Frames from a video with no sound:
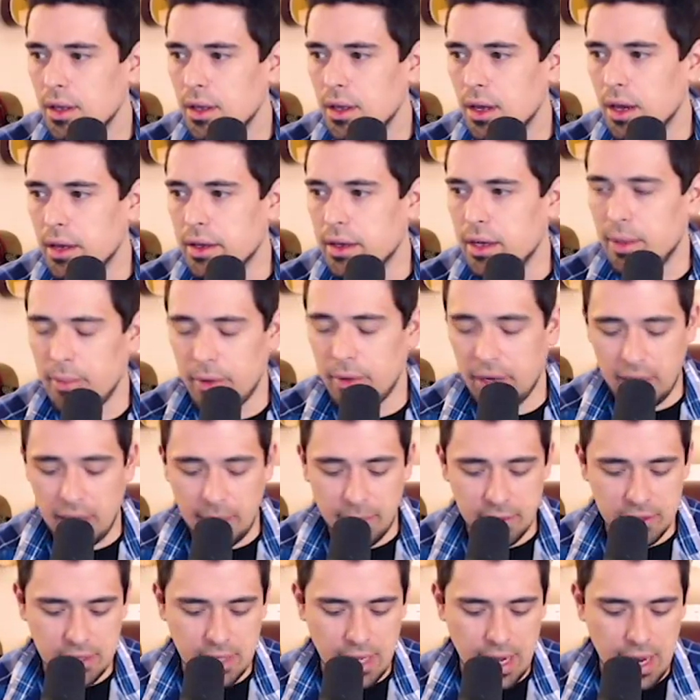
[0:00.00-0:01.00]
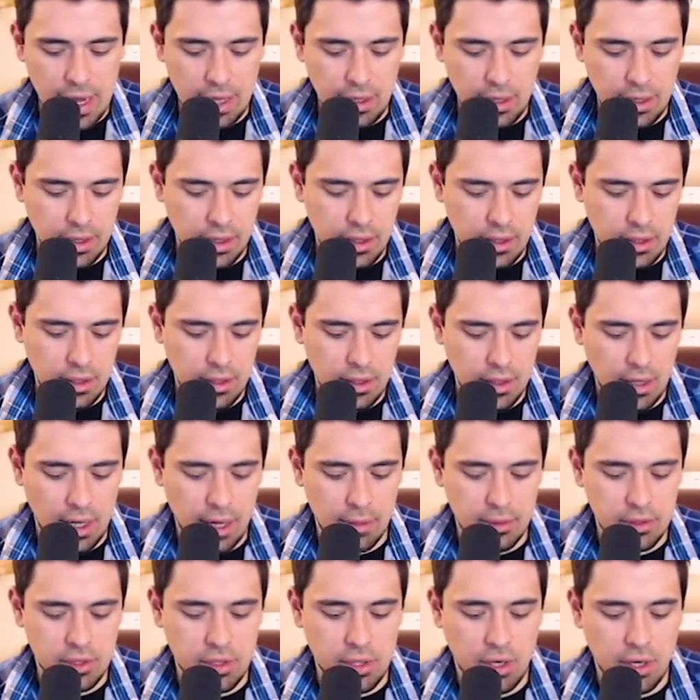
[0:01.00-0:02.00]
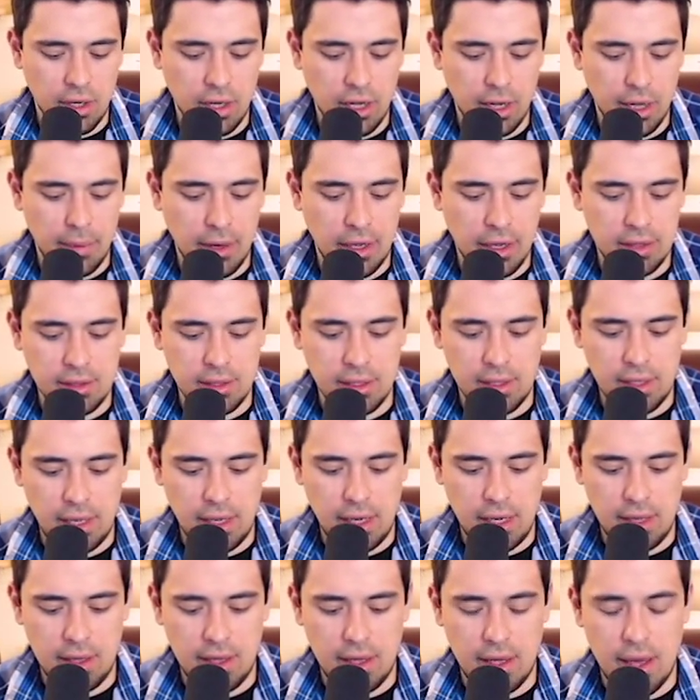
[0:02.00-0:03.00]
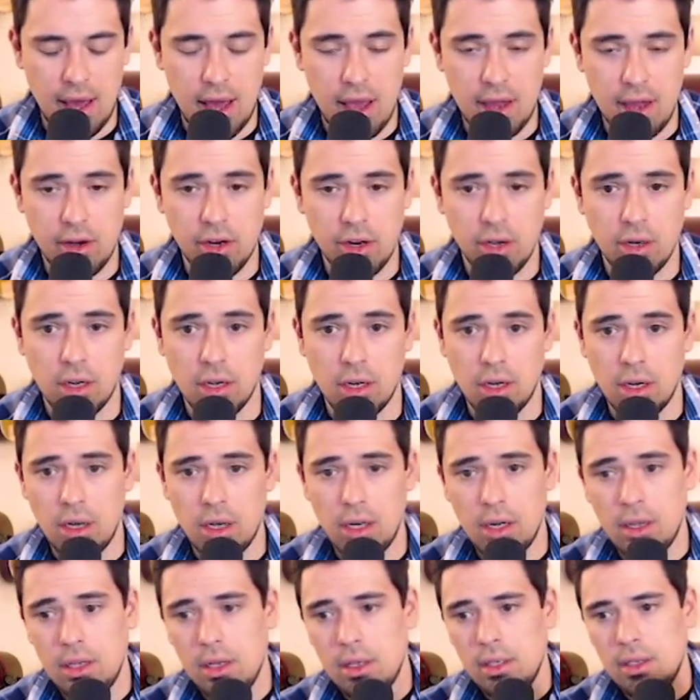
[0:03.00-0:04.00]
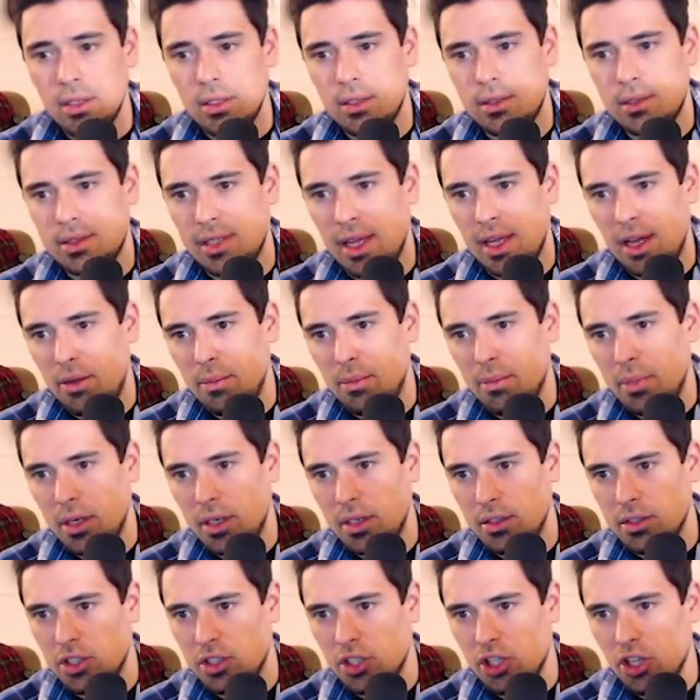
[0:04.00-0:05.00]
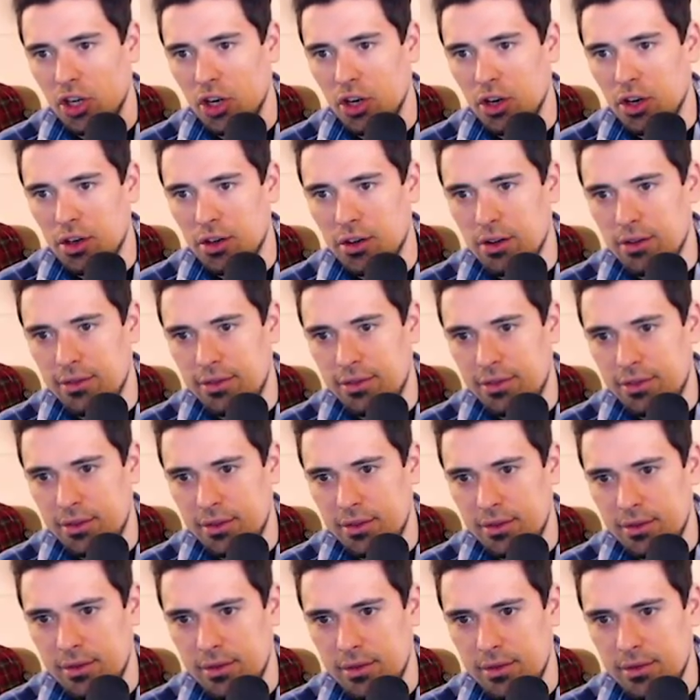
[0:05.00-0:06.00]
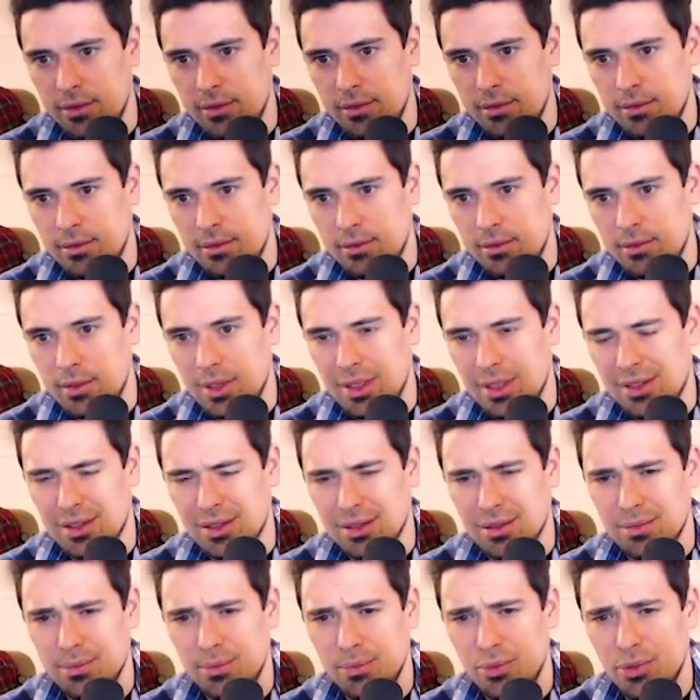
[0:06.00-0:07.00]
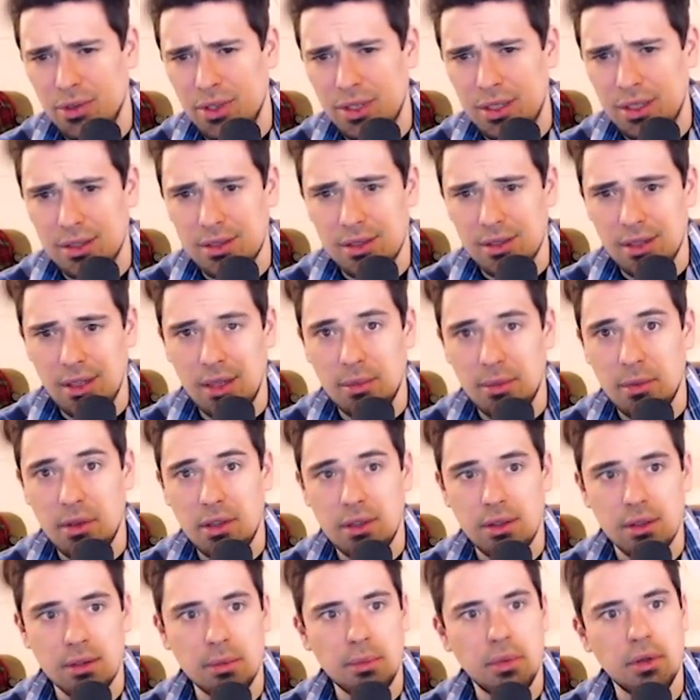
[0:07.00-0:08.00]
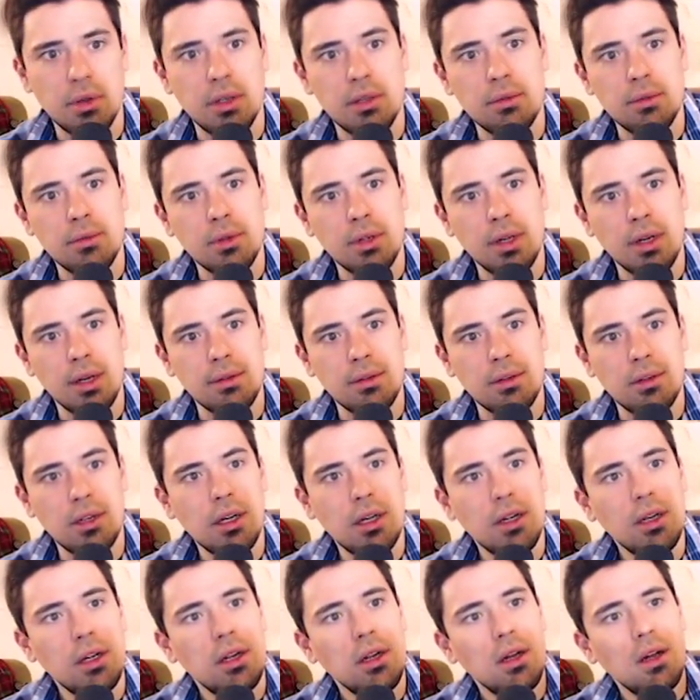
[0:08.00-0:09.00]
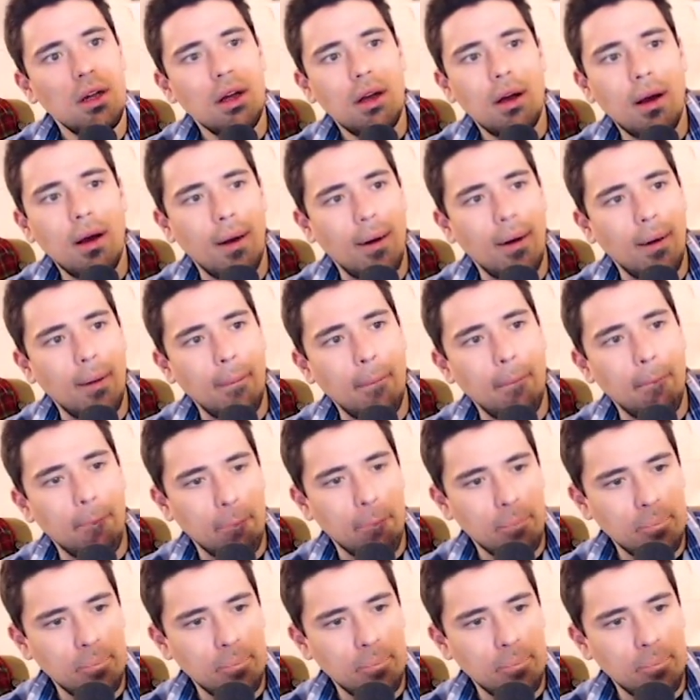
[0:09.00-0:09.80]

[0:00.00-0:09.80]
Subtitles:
Again, my name is Alec. I was talking about today the Anker Soundbuds Curve. Not the prettiest name either, but whatever. Um,